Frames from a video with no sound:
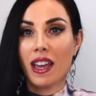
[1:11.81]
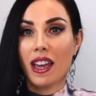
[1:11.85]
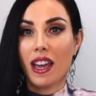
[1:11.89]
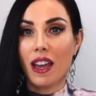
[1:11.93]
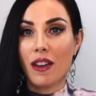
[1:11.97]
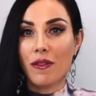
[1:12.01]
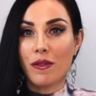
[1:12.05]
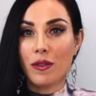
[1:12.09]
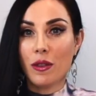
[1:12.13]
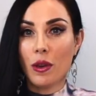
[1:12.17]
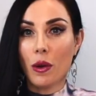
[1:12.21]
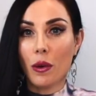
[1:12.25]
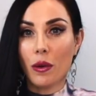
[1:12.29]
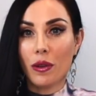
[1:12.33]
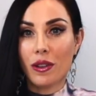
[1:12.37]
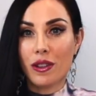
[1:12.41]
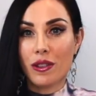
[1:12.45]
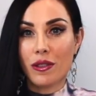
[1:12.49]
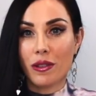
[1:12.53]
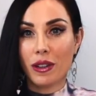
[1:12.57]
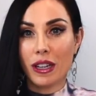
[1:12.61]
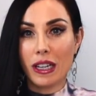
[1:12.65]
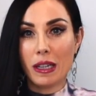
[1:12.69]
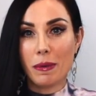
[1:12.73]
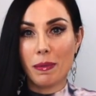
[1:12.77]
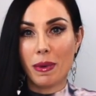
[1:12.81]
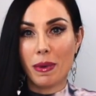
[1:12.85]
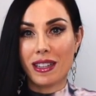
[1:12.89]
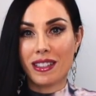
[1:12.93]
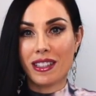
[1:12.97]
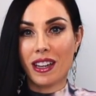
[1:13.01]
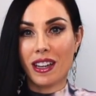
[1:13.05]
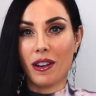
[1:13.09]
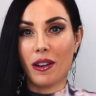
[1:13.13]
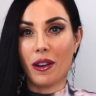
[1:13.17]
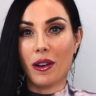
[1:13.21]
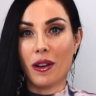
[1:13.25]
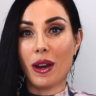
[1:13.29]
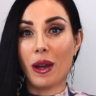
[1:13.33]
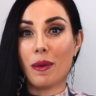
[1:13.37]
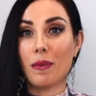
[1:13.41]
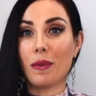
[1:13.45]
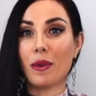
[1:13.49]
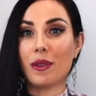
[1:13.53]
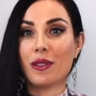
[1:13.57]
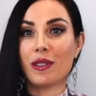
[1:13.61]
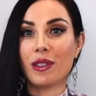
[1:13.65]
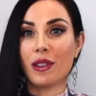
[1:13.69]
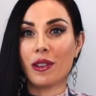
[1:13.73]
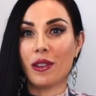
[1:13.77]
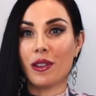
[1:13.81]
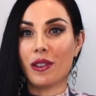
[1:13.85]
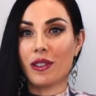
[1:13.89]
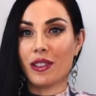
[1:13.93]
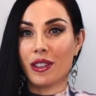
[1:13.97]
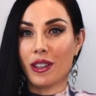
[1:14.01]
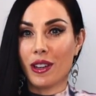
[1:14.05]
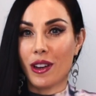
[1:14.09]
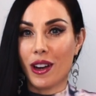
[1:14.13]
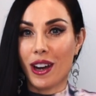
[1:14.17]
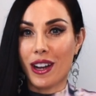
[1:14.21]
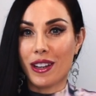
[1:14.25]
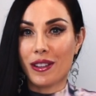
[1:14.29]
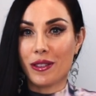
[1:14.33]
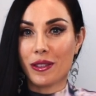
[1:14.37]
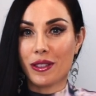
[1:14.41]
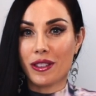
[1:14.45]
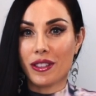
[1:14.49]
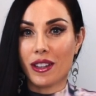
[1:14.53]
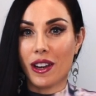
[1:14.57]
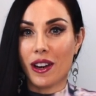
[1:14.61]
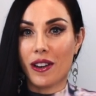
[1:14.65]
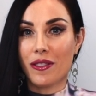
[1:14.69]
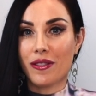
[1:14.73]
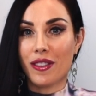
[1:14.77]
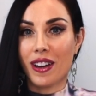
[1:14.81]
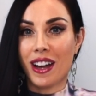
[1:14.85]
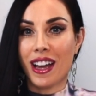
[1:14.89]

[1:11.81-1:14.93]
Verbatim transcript: If you're intrigued by tarot and want to learn to guide yourself,